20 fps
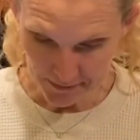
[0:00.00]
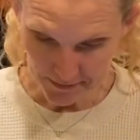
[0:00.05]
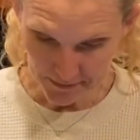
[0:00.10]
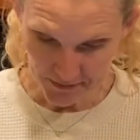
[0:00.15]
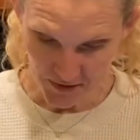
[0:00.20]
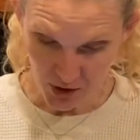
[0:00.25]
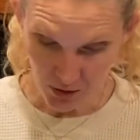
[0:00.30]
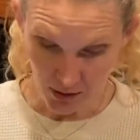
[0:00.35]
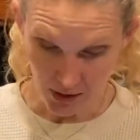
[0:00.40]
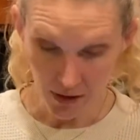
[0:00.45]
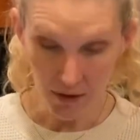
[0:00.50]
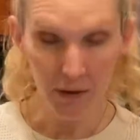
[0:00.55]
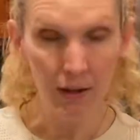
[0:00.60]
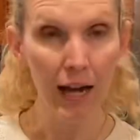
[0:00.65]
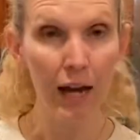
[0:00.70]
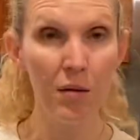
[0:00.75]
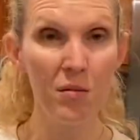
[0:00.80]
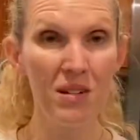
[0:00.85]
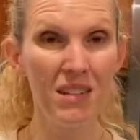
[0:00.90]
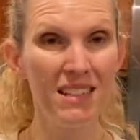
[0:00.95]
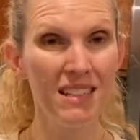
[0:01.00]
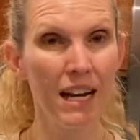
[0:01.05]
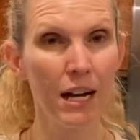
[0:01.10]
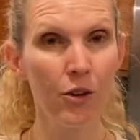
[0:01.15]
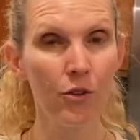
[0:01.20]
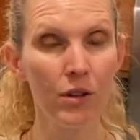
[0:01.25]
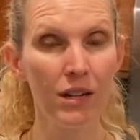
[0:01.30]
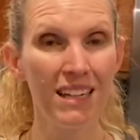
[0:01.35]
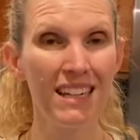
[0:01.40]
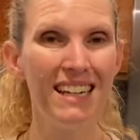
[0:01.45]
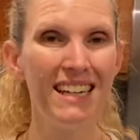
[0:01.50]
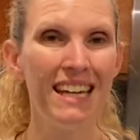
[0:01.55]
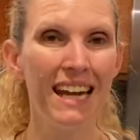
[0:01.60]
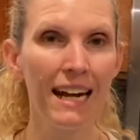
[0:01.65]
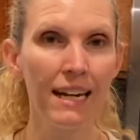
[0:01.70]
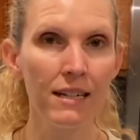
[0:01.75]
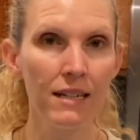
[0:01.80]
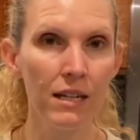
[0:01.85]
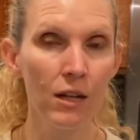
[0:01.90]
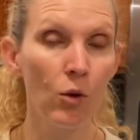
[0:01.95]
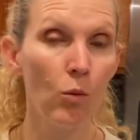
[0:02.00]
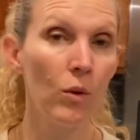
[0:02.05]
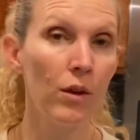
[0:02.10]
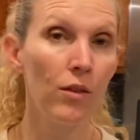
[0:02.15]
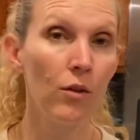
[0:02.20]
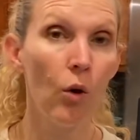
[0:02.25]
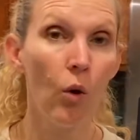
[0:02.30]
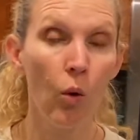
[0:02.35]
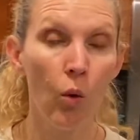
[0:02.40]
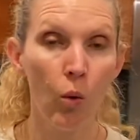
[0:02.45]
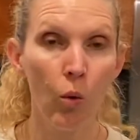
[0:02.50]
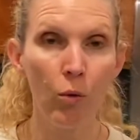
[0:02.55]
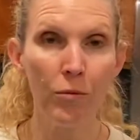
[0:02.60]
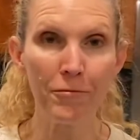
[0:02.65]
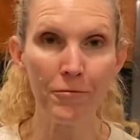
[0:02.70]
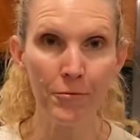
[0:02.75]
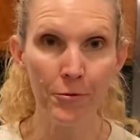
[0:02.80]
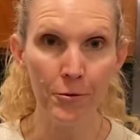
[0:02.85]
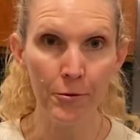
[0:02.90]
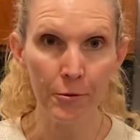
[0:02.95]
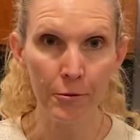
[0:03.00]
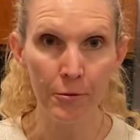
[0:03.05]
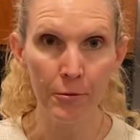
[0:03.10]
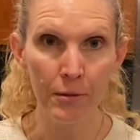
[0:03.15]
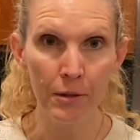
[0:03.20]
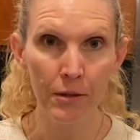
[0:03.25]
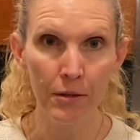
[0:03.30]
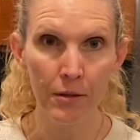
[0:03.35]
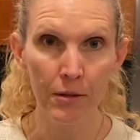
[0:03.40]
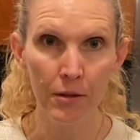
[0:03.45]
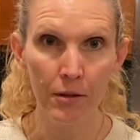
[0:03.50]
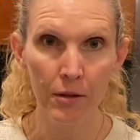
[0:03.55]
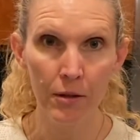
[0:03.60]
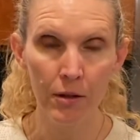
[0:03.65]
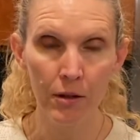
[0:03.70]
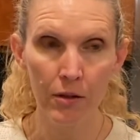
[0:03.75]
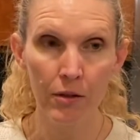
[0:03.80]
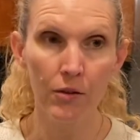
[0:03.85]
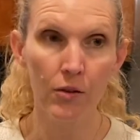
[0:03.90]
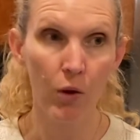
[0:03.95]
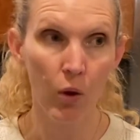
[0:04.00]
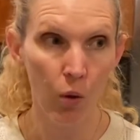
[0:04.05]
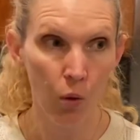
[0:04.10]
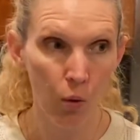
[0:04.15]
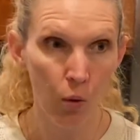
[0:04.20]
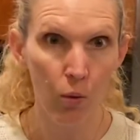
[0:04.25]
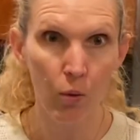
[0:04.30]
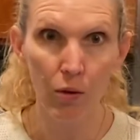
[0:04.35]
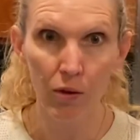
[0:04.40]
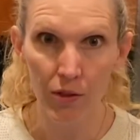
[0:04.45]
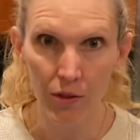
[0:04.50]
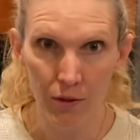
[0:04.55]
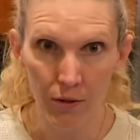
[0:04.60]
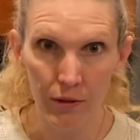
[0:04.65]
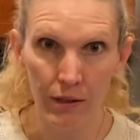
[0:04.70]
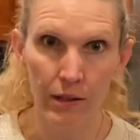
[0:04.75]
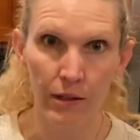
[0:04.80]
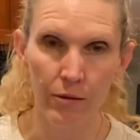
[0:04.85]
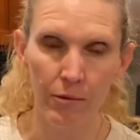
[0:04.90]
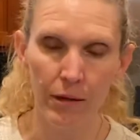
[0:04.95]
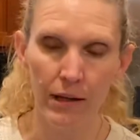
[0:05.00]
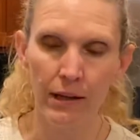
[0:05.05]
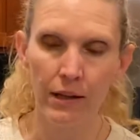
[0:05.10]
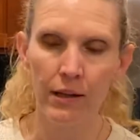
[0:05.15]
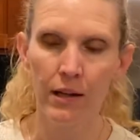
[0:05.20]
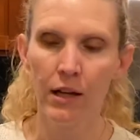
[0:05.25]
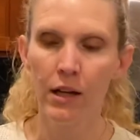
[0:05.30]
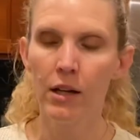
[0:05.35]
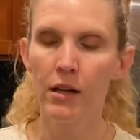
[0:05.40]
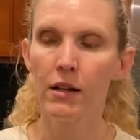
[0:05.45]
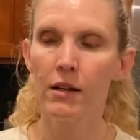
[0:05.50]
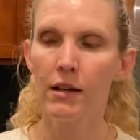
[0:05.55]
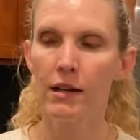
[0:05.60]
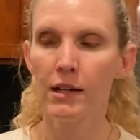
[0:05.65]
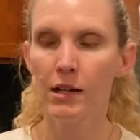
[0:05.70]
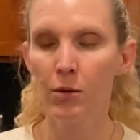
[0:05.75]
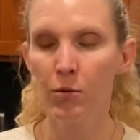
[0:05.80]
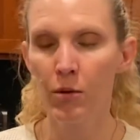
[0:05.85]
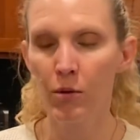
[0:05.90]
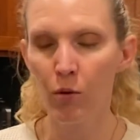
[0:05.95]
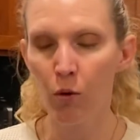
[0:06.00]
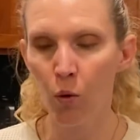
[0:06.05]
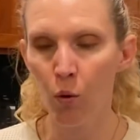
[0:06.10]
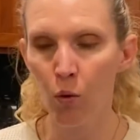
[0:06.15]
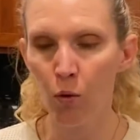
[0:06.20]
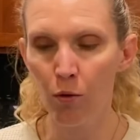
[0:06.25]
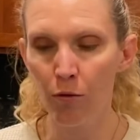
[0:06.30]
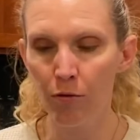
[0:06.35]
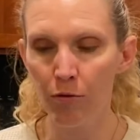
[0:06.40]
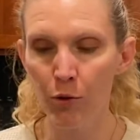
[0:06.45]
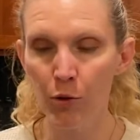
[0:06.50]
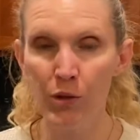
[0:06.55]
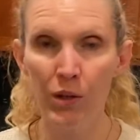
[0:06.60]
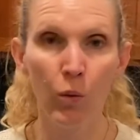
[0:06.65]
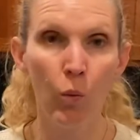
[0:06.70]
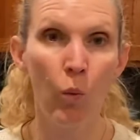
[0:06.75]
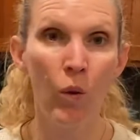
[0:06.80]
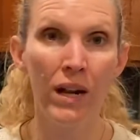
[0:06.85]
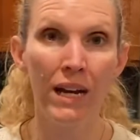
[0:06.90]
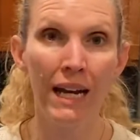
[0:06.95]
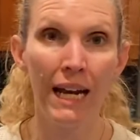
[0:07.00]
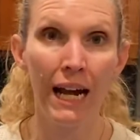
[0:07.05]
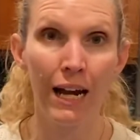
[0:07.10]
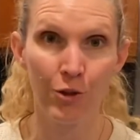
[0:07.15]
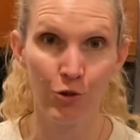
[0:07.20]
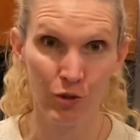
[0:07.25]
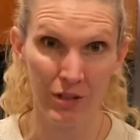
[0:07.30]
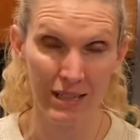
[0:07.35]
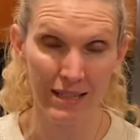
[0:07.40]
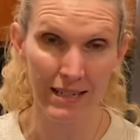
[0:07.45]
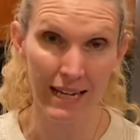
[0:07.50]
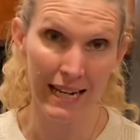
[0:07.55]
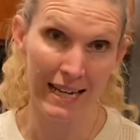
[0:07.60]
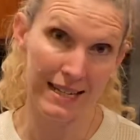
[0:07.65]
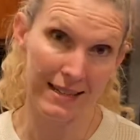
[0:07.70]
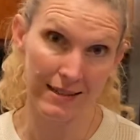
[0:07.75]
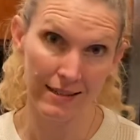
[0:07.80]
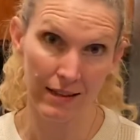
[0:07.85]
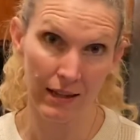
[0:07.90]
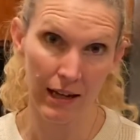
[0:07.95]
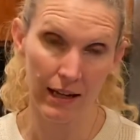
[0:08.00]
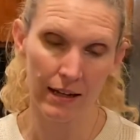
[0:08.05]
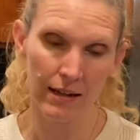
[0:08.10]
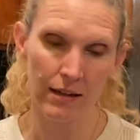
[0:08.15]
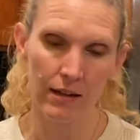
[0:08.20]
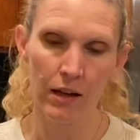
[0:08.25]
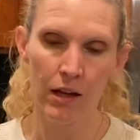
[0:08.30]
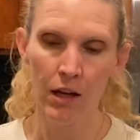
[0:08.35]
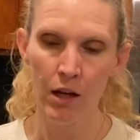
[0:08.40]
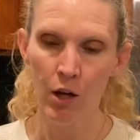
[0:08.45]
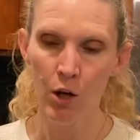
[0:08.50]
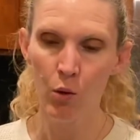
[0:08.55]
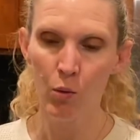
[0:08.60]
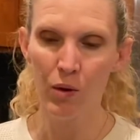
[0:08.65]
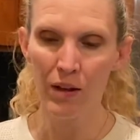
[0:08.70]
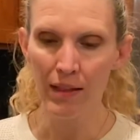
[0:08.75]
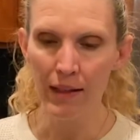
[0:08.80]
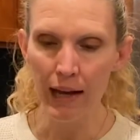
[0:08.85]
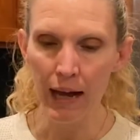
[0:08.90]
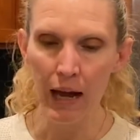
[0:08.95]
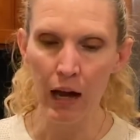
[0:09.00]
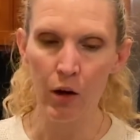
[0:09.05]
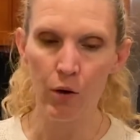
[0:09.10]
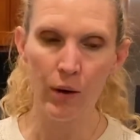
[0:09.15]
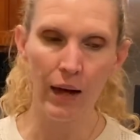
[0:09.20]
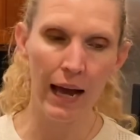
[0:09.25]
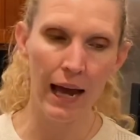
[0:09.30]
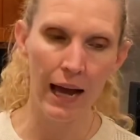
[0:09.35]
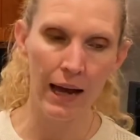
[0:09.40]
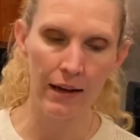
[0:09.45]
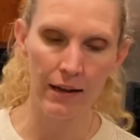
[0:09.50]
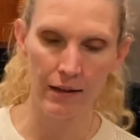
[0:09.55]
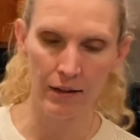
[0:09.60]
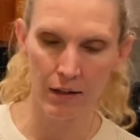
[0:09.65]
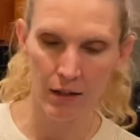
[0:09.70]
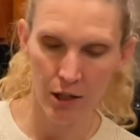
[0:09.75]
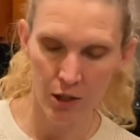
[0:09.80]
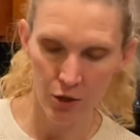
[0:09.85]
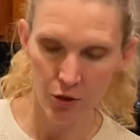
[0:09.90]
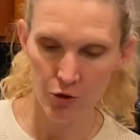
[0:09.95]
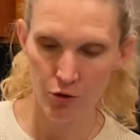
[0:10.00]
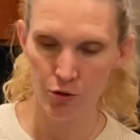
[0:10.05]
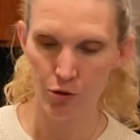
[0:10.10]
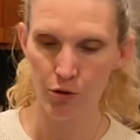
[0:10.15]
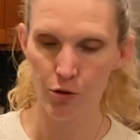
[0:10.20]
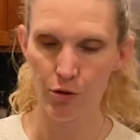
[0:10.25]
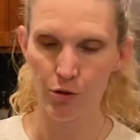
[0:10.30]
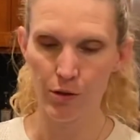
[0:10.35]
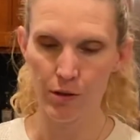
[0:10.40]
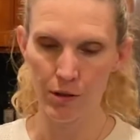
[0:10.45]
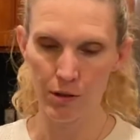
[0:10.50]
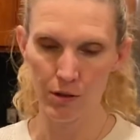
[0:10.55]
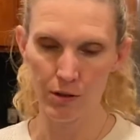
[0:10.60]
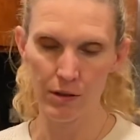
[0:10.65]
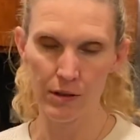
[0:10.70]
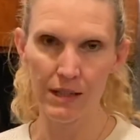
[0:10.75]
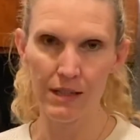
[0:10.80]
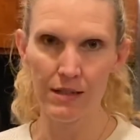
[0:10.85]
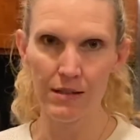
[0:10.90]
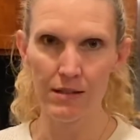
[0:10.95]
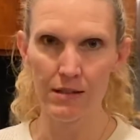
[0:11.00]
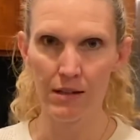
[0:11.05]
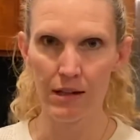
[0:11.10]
So another habit is actually connecting with whole food. It's the Whole30, right? Connecting with whole food and what it actually tastes like without adding sugar and all these